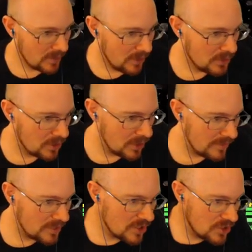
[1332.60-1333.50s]
You could
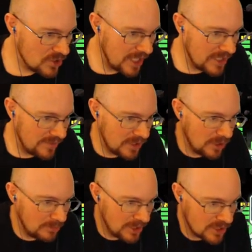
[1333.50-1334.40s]
have just checked if the
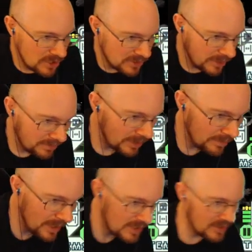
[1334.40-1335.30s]
clone base showed the upgrade
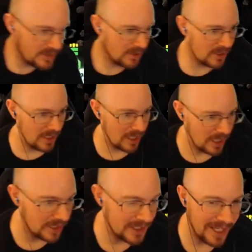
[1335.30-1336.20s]
price in the store.
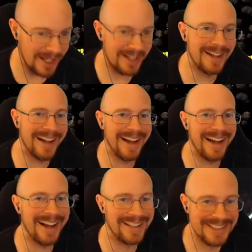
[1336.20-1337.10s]
Uh, yeah.
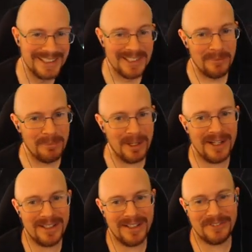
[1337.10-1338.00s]

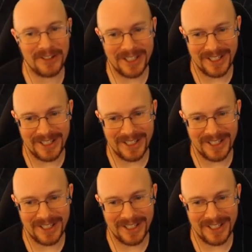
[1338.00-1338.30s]
but if I